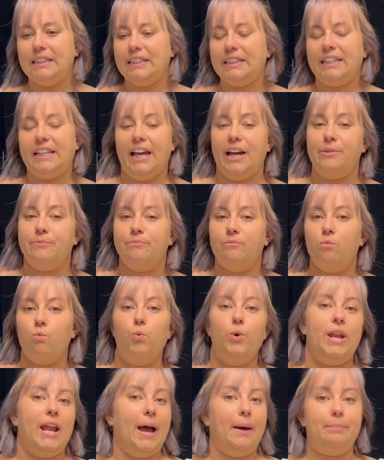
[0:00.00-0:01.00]
Yeah.
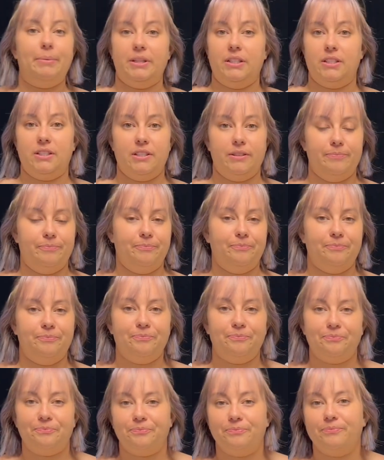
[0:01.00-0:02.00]
What happened?
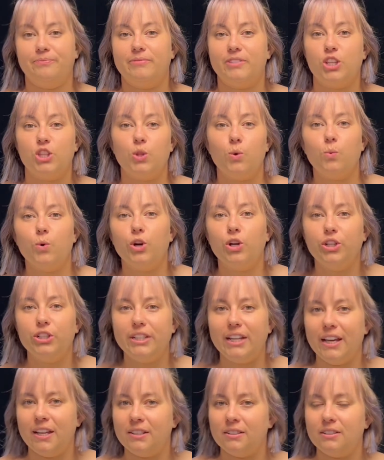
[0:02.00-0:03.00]
Did the world
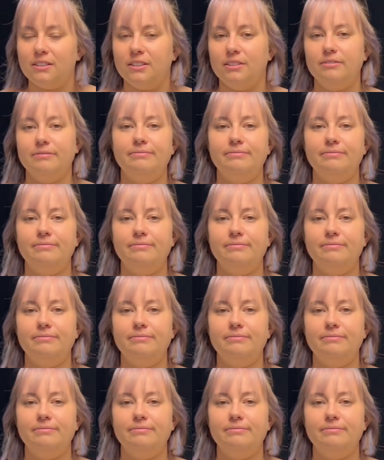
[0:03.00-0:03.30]
end?